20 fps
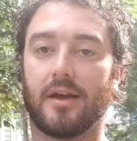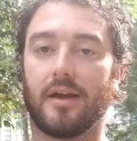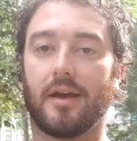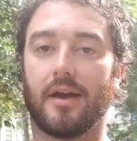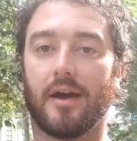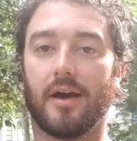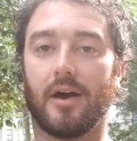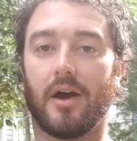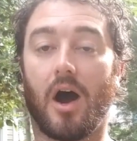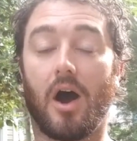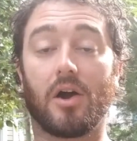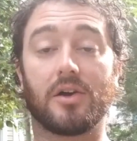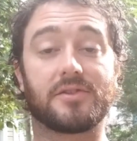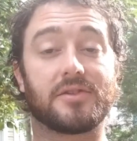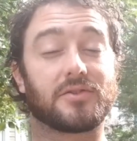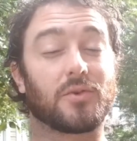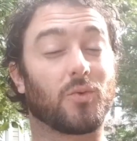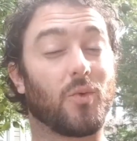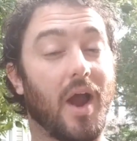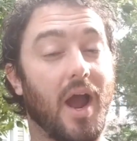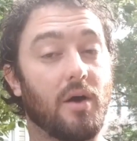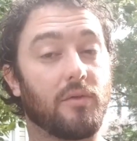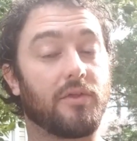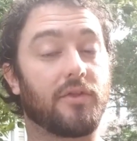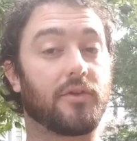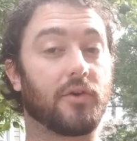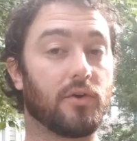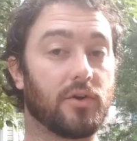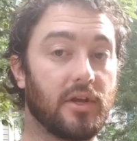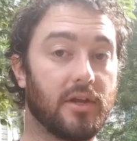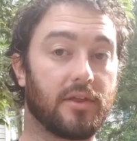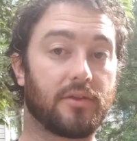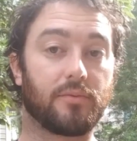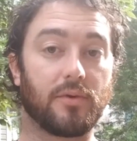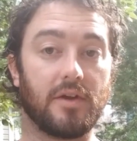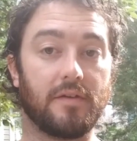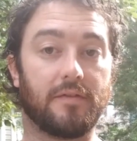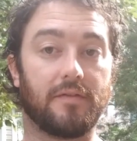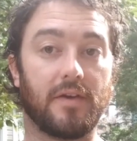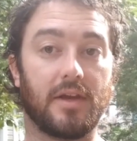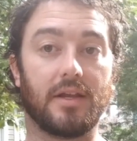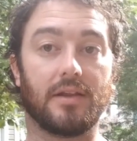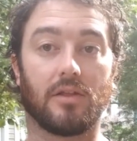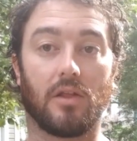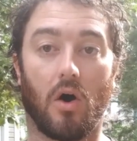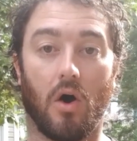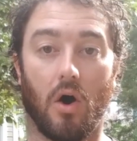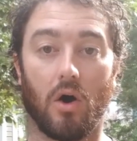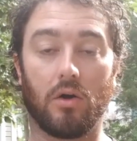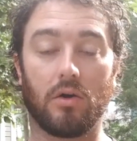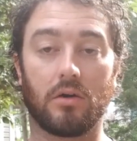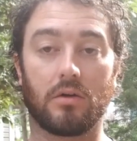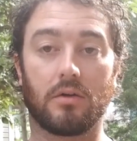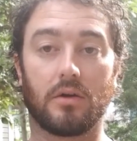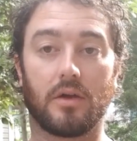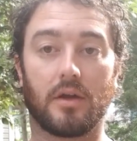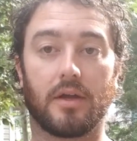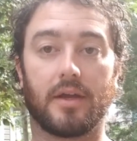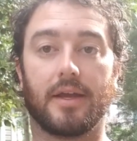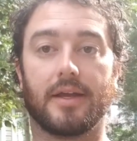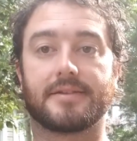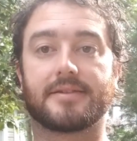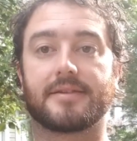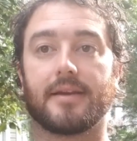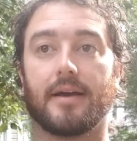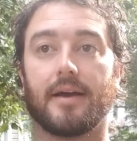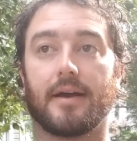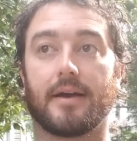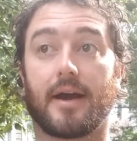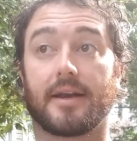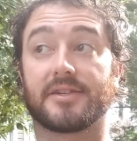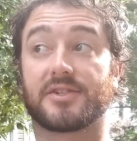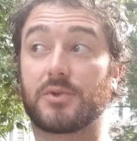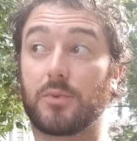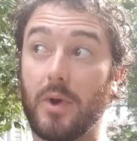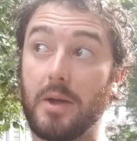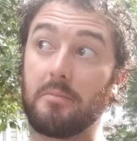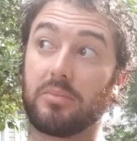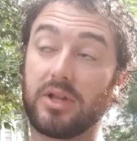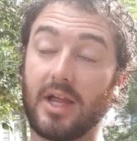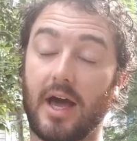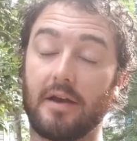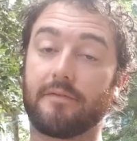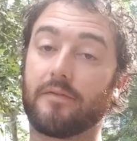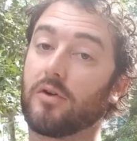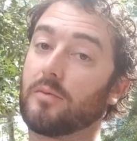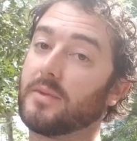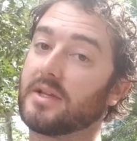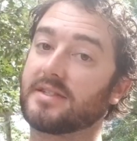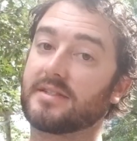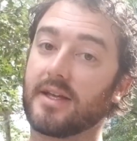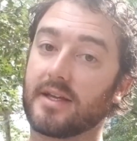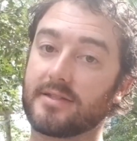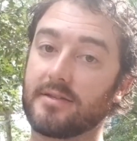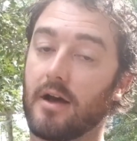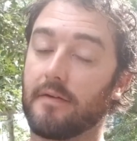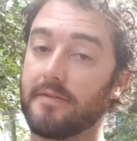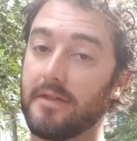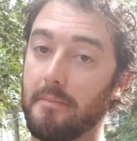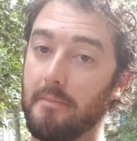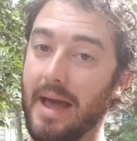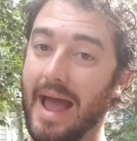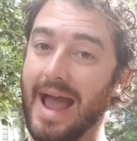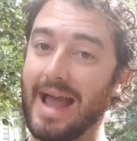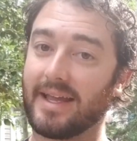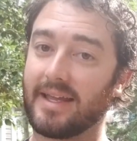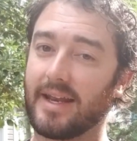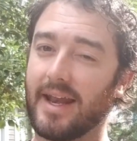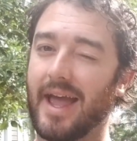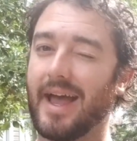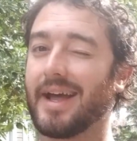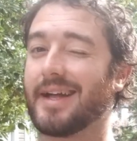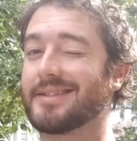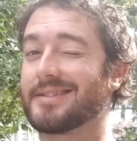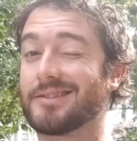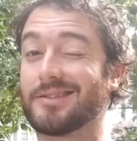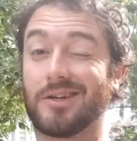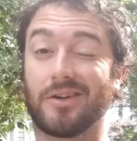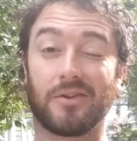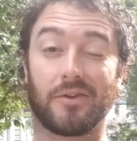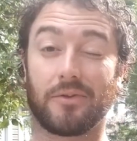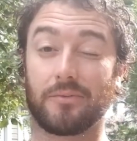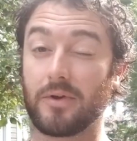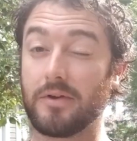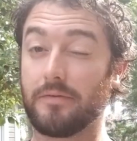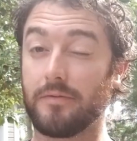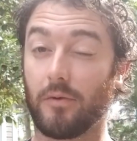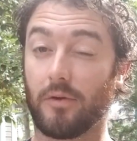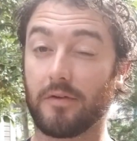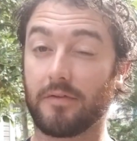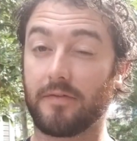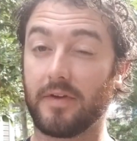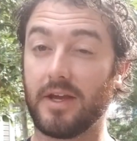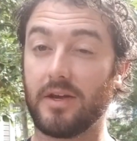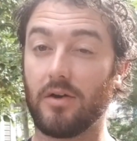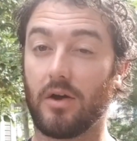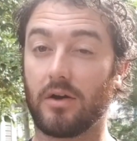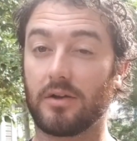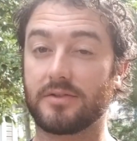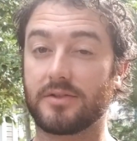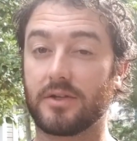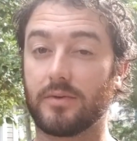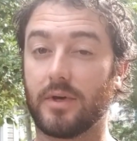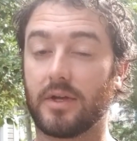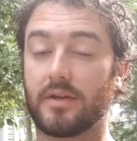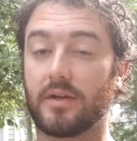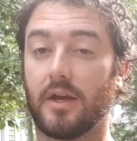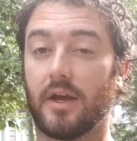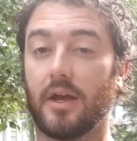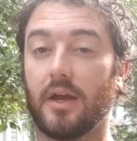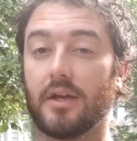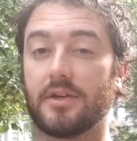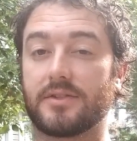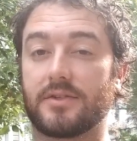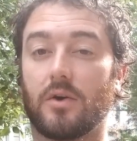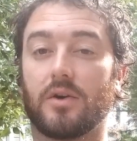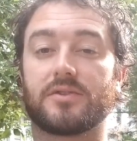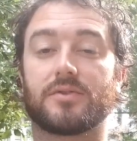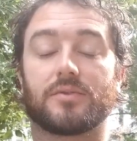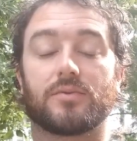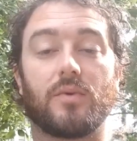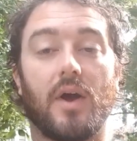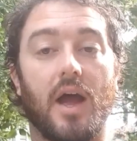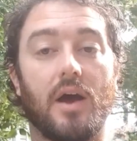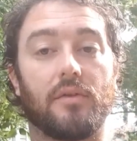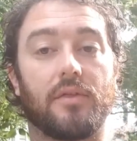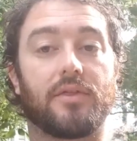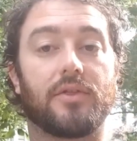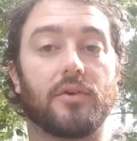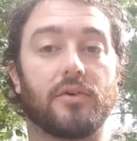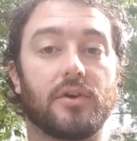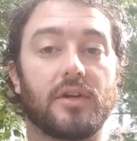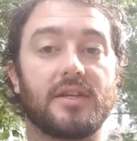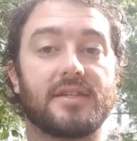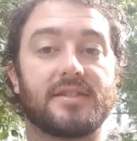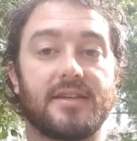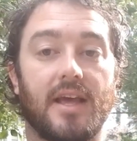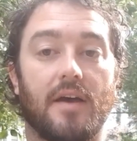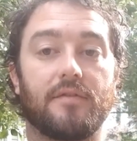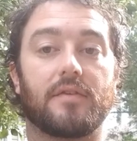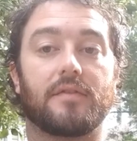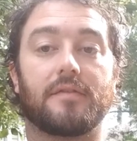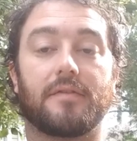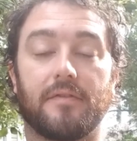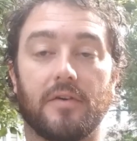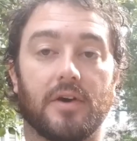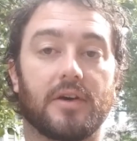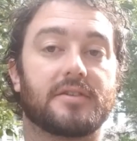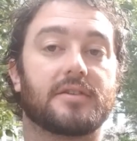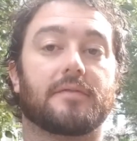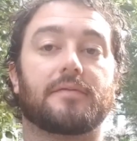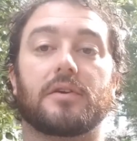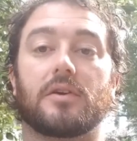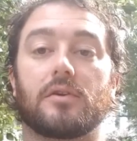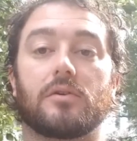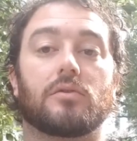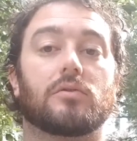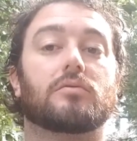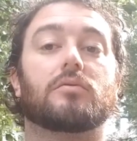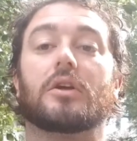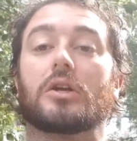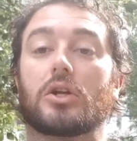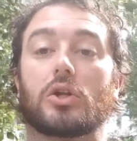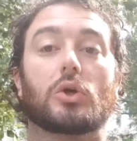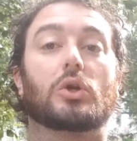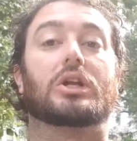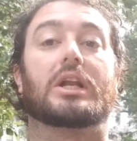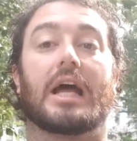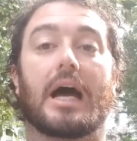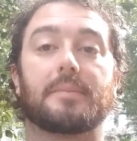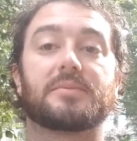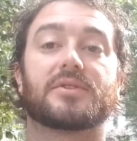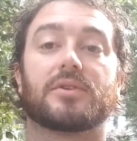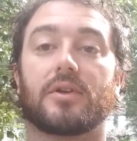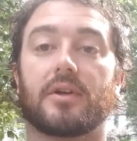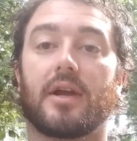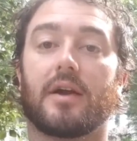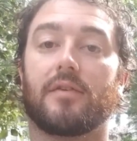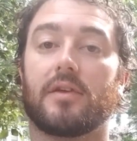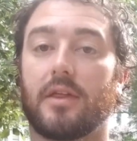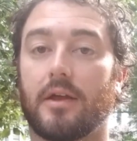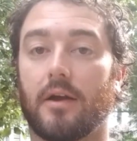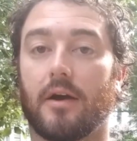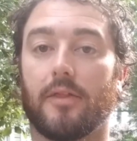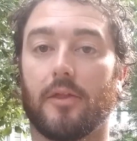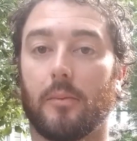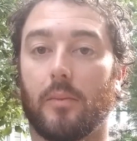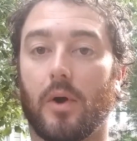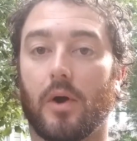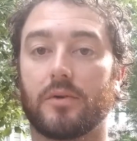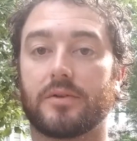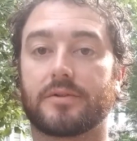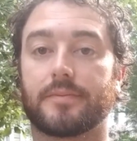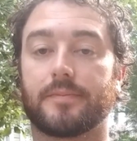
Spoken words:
Ours is around 33 feet long. It's got a swim platform that sticks off the back. It adds another 3-4 feet onto it. So it's around 37 foot if you included absolutely everything on the boat.